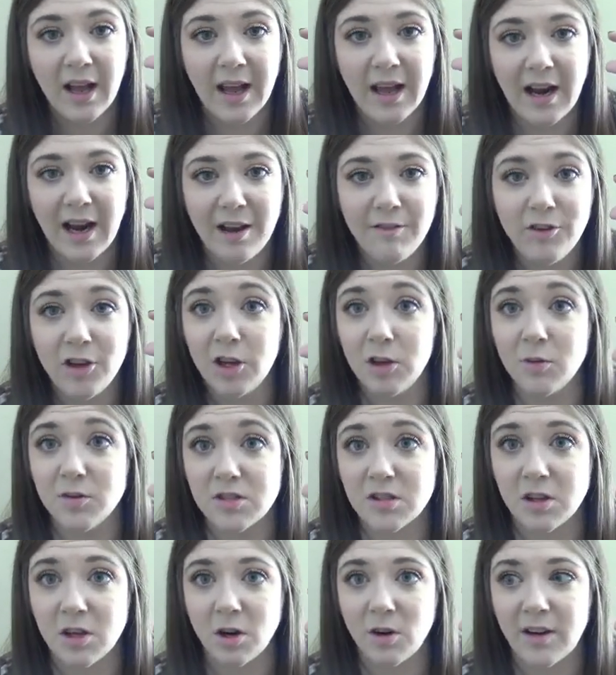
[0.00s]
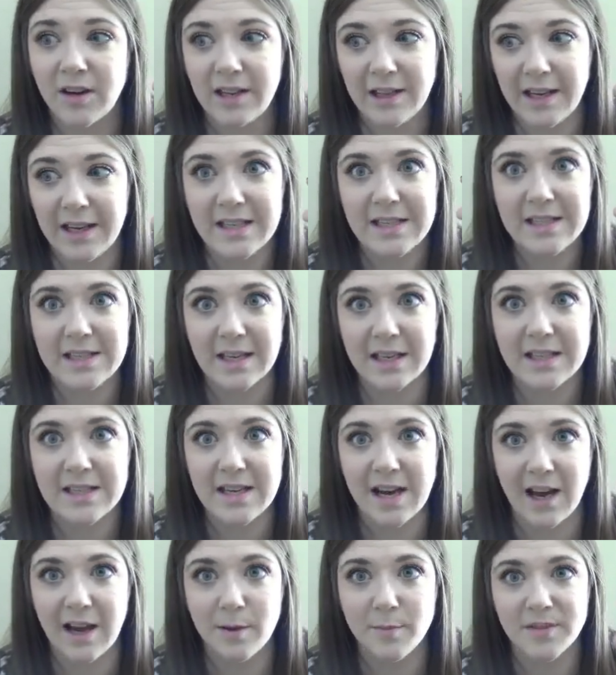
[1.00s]
And I've used it already like six
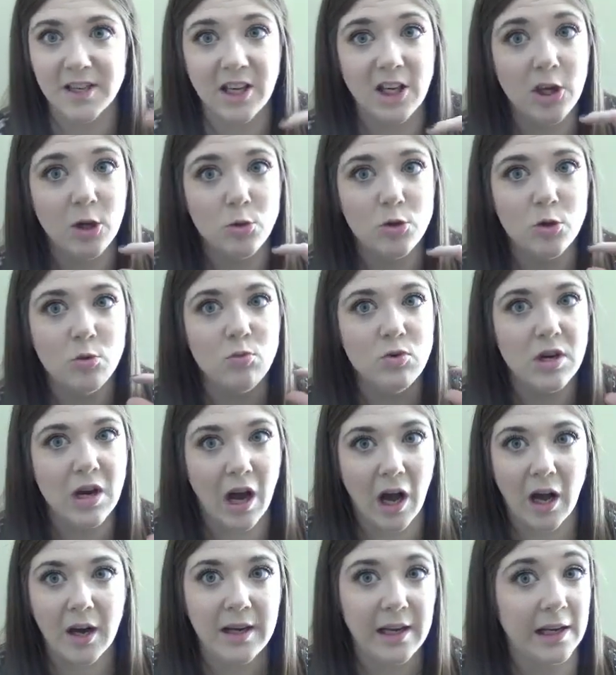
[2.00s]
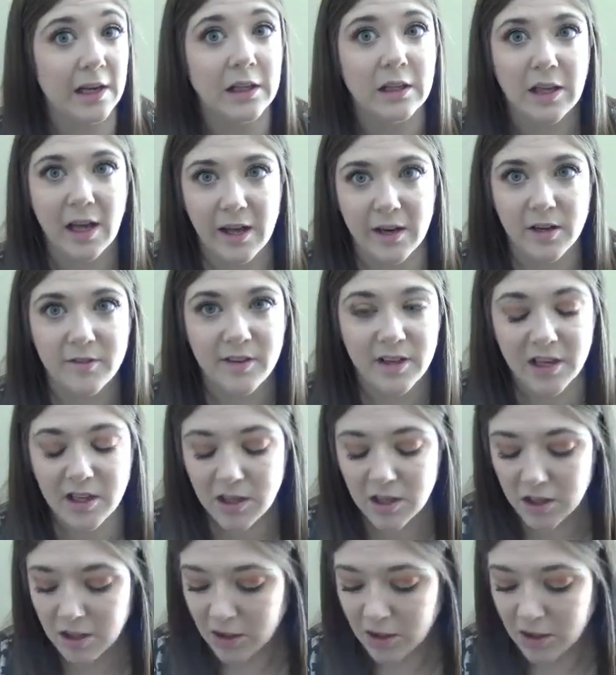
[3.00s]
times. Like you do not need a lot of it.